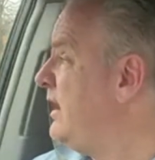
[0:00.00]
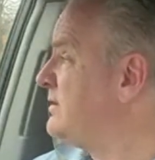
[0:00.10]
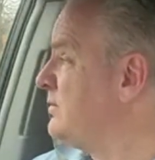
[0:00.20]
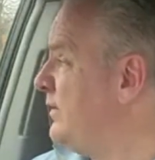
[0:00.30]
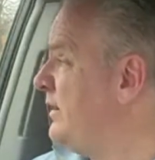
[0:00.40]

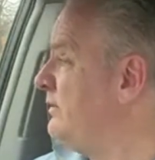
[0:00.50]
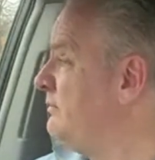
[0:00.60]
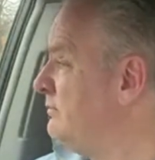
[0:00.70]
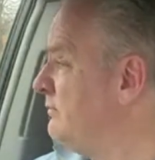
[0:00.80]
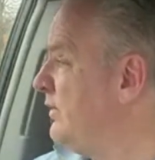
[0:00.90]
we got some
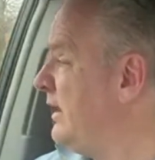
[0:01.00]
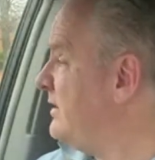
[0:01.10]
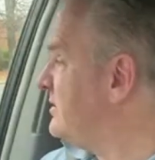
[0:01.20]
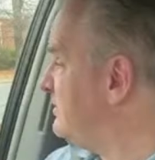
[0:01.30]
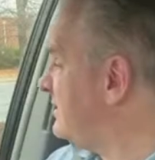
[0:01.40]
wind.
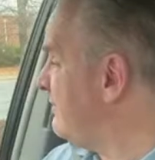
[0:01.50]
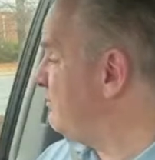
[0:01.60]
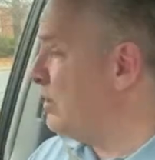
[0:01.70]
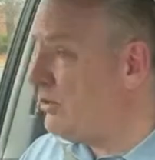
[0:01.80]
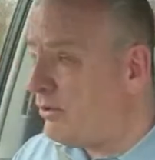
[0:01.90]
We got
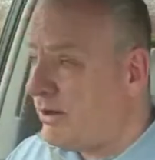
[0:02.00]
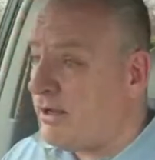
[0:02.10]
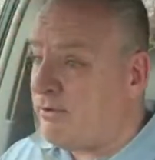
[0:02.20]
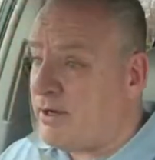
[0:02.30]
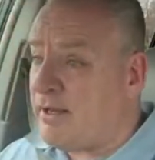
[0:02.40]
some stuff
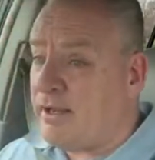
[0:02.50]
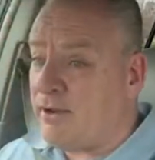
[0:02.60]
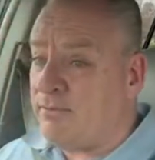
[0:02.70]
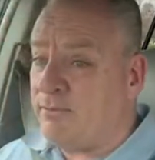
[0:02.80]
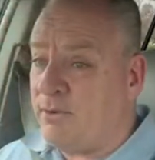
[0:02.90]
blowing around
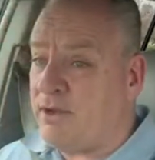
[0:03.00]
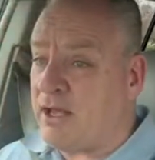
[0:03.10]
right now.